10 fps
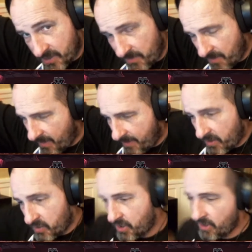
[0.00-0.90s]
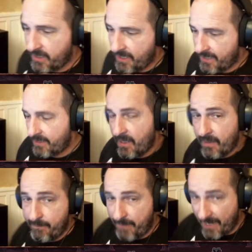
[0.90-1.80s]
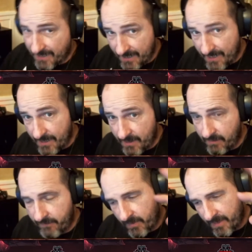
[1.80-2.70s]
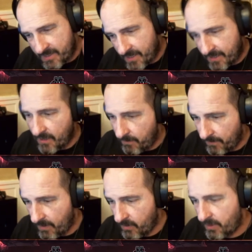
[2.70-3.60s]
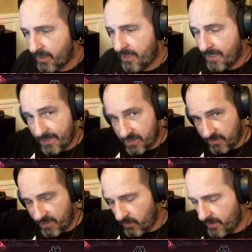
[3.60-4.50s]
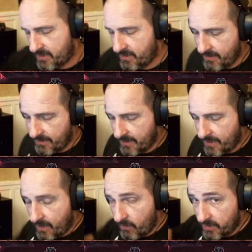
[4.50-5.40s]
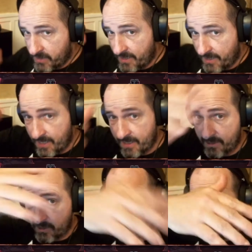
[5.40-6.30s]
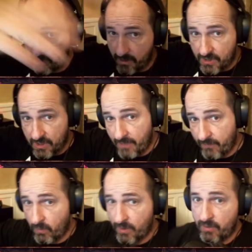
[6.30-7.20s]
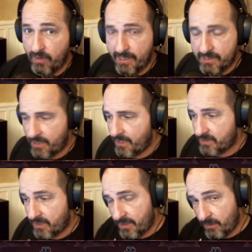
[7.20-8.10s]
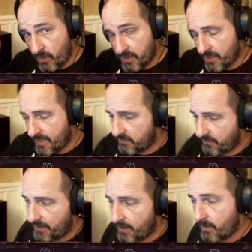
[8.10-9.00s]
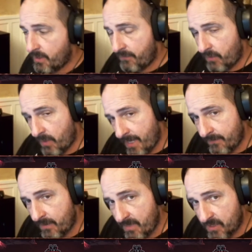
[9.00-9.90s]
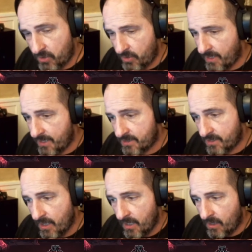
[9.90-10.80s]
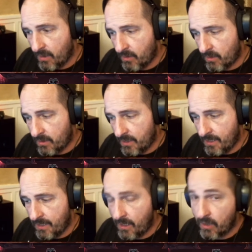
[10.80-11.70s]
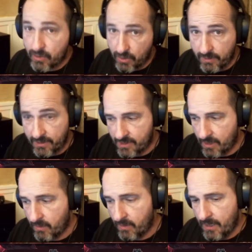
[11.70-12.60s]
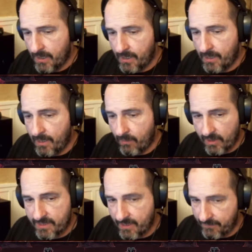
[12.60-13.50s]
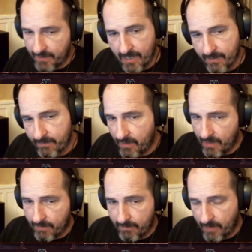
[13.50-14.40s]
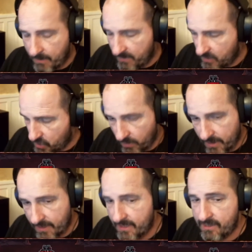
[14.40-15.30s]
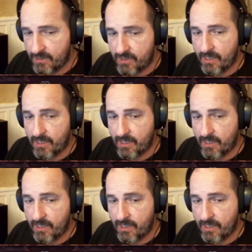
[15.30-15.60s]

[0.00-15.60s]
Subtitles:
me, Bobby, or Junkhead, back again for my second upload in as many weeks. And I want to say thank you to you, each and every one of you guys and gals that did watch the last video. And if you haven't, make sure you guys are doing so. I want to definitely, I'm enjoying these,